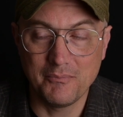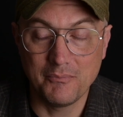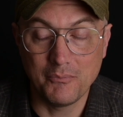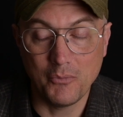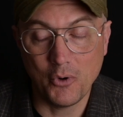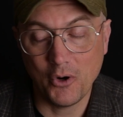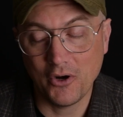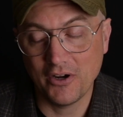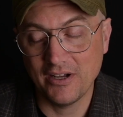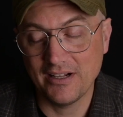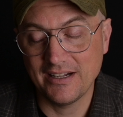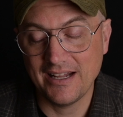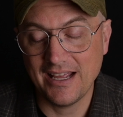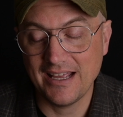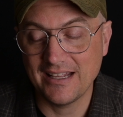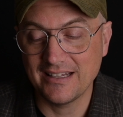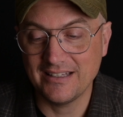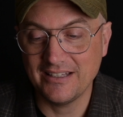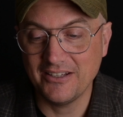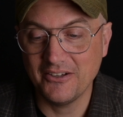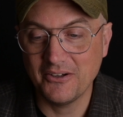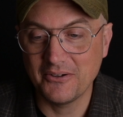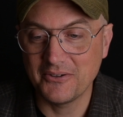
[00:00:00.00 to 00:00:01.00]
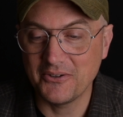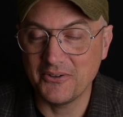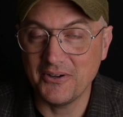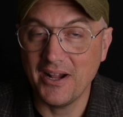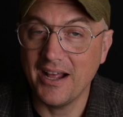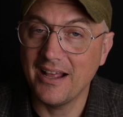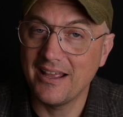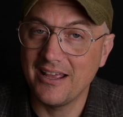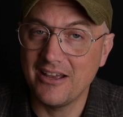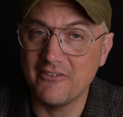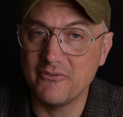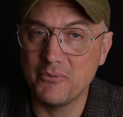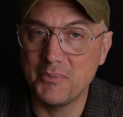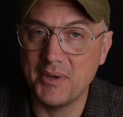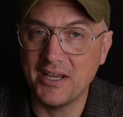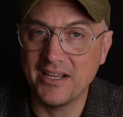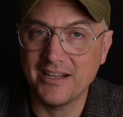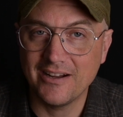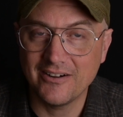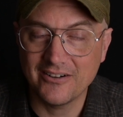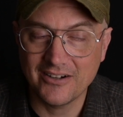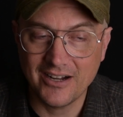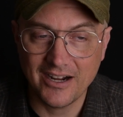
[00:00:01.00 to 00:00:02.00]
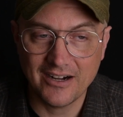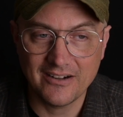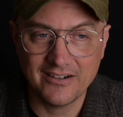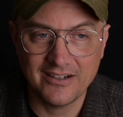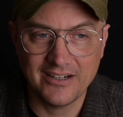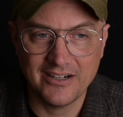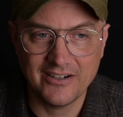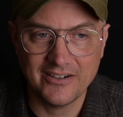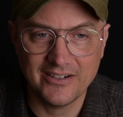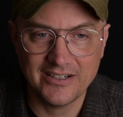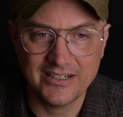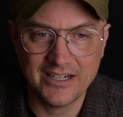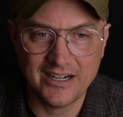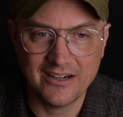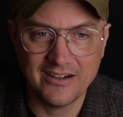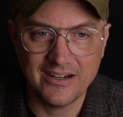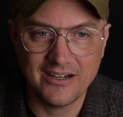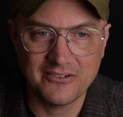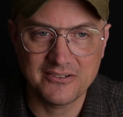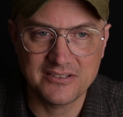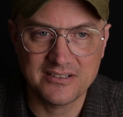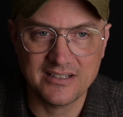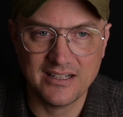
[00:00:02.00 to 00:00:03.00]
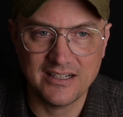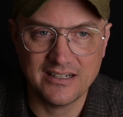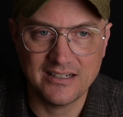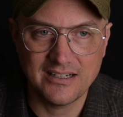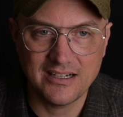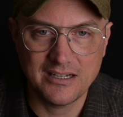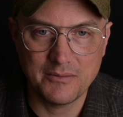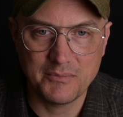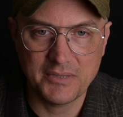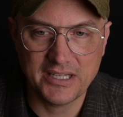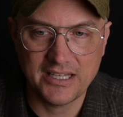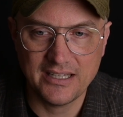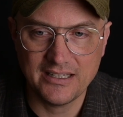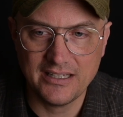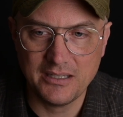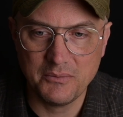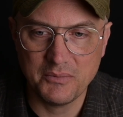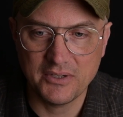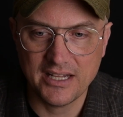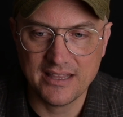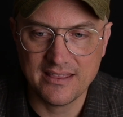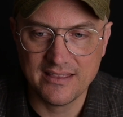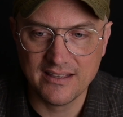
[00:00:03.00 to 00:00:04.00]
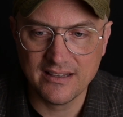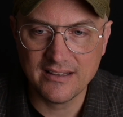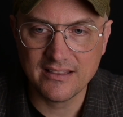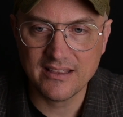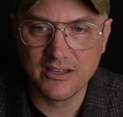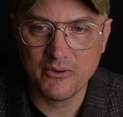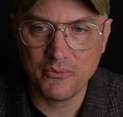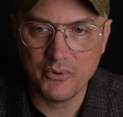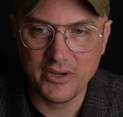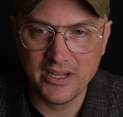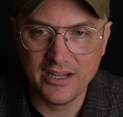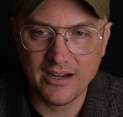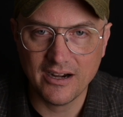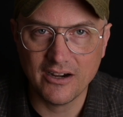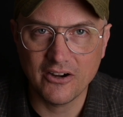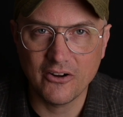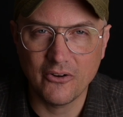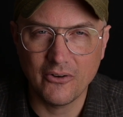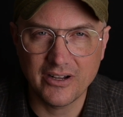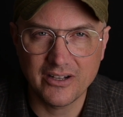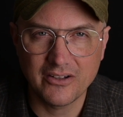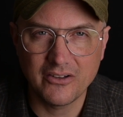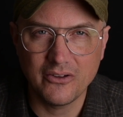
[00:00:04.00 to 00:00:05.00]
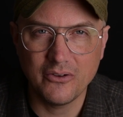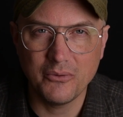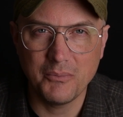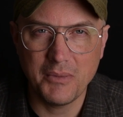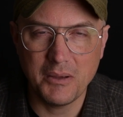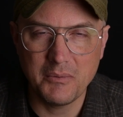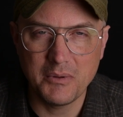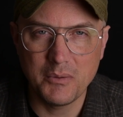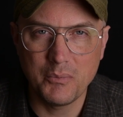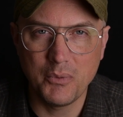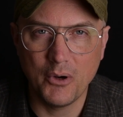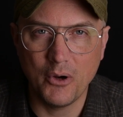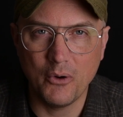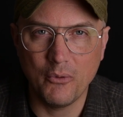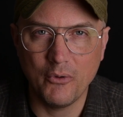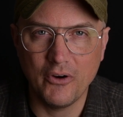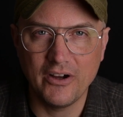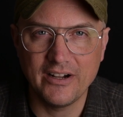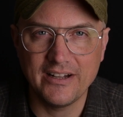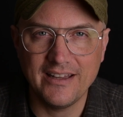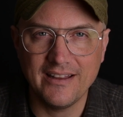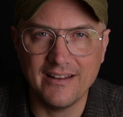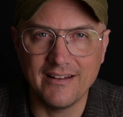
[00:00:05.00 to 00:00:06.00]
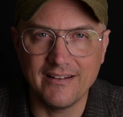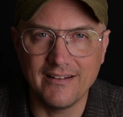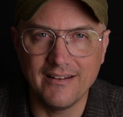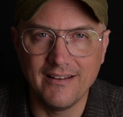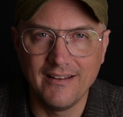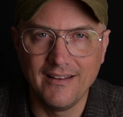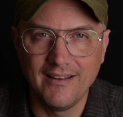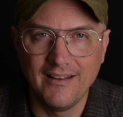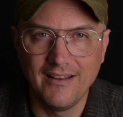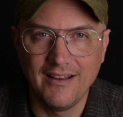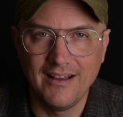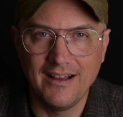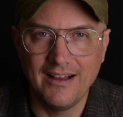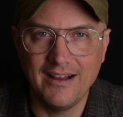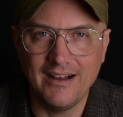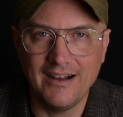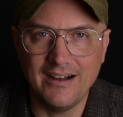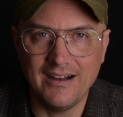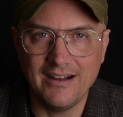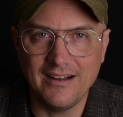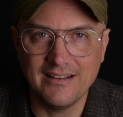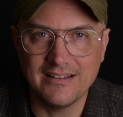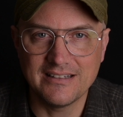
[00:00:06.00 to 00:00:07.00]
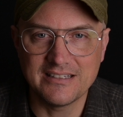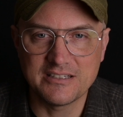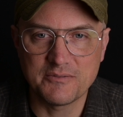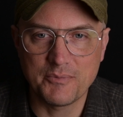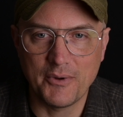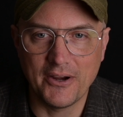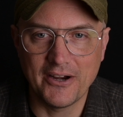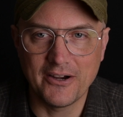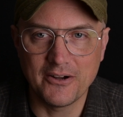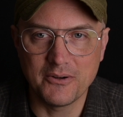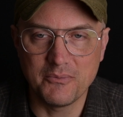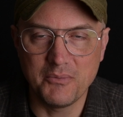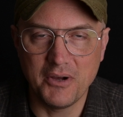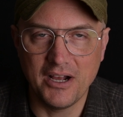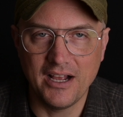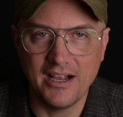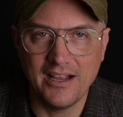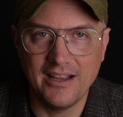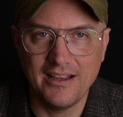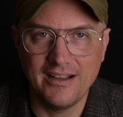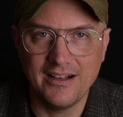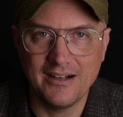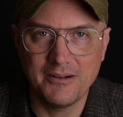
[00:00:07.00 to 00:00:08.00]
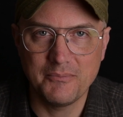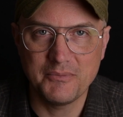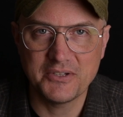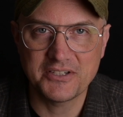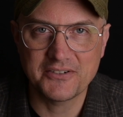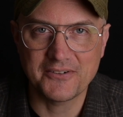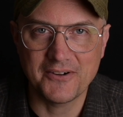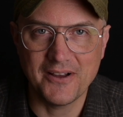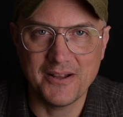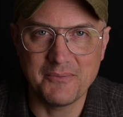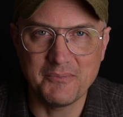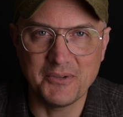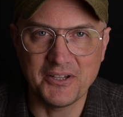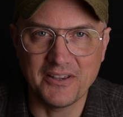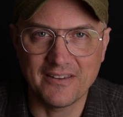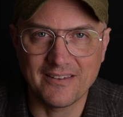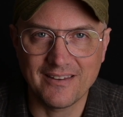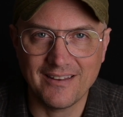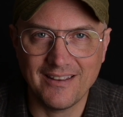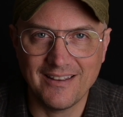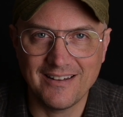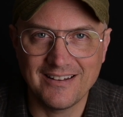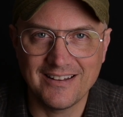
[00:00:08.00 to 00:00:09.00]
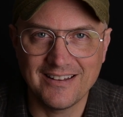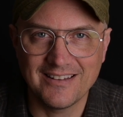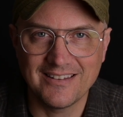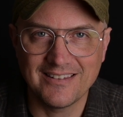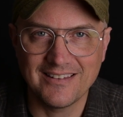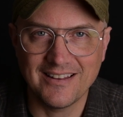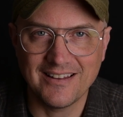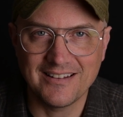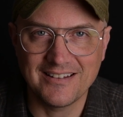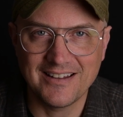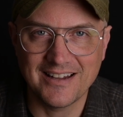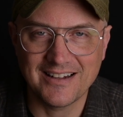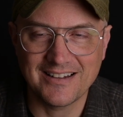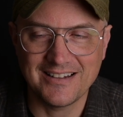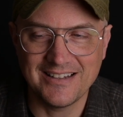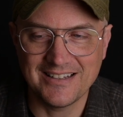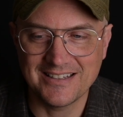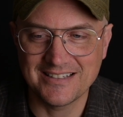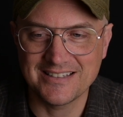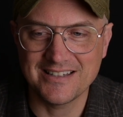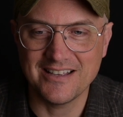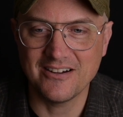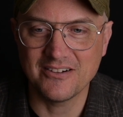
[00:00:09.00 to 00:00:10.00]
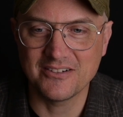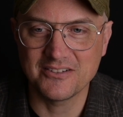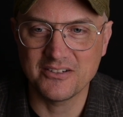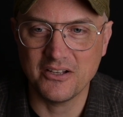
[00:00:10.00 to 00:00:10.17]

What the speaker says: Maura and I and Leo do not have a backyard garden here at our house on McKinley, but I think that we are going to maybe put one in, inspired by Mr. Edmonds and his techniques there.